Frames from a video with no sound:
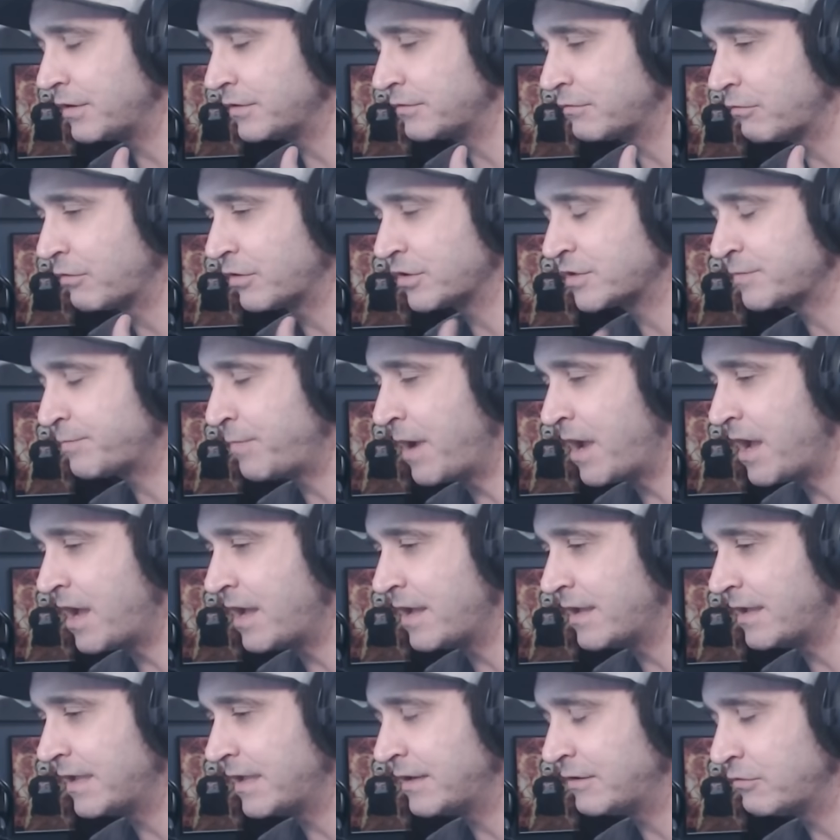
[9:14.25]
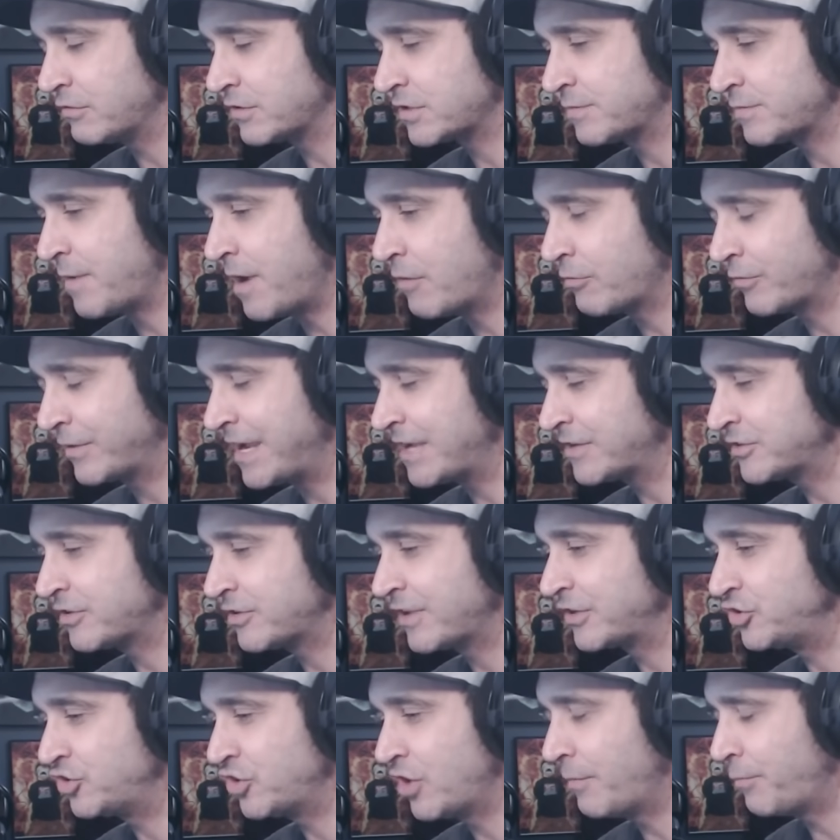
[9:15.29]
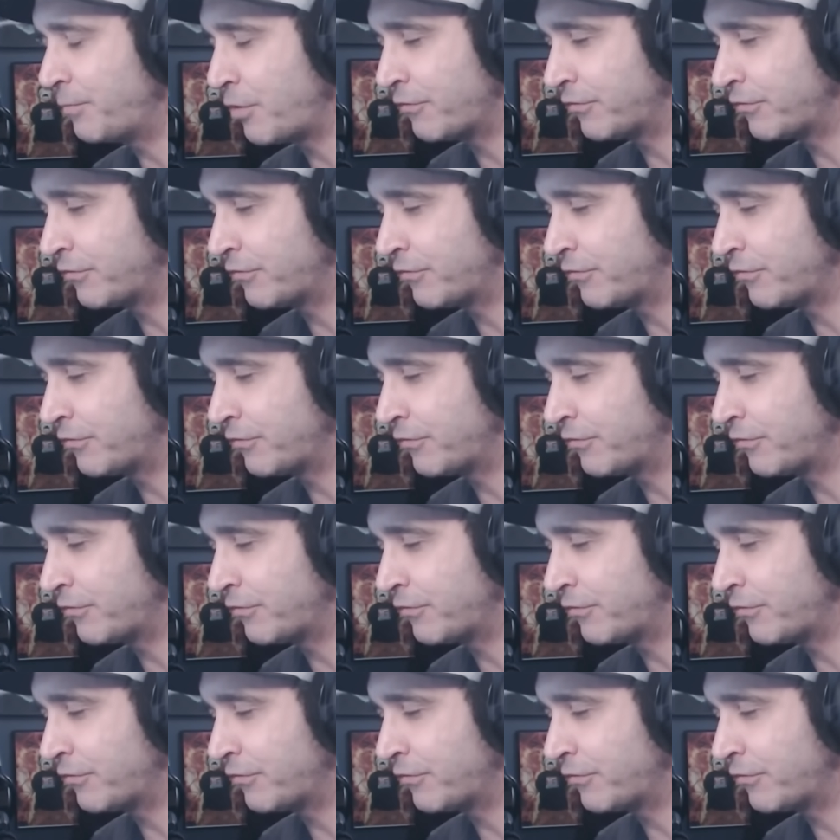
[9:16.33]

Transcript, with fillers: or a spot into a spot where he has to like jump